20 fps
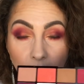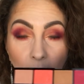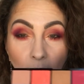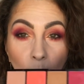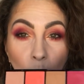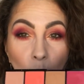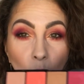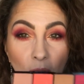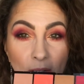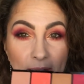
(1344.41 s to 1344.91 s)
I
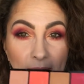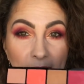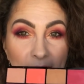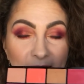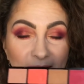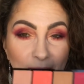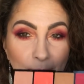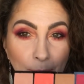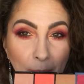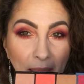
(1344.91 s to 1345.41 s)
wasn't
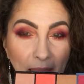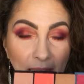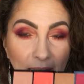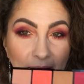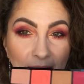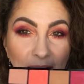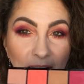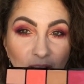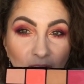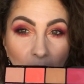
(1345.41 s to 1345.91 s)

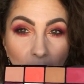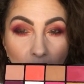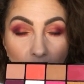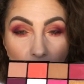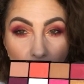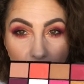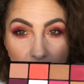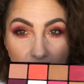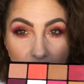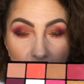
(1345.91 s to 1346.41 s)
expecting to
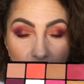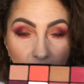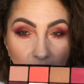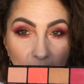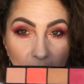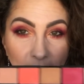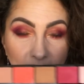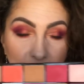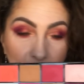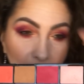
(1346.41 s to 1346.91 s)
like
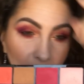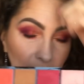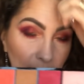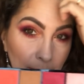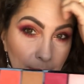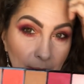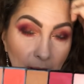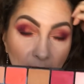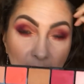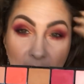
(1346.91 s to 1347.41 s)
this.
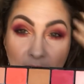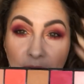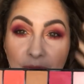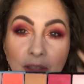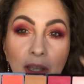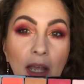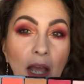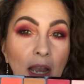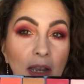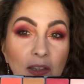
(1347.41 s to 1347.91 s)
I love the
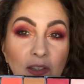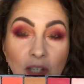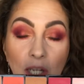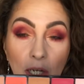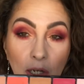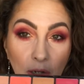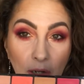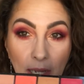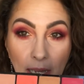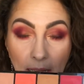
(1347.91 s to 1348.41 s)
colours to
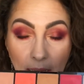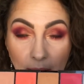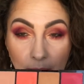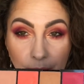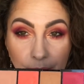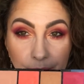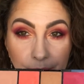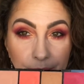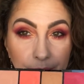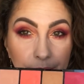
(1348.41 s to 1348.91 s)
look at,
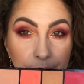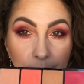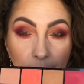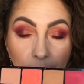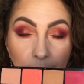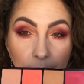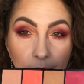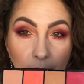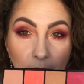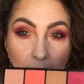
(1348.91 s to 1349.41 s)

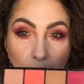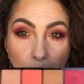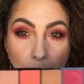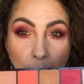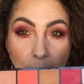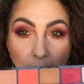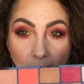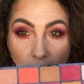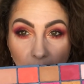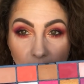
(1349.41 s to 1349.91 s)

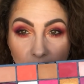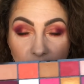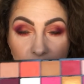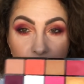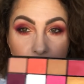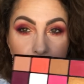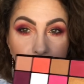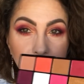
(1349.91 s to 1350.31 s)
but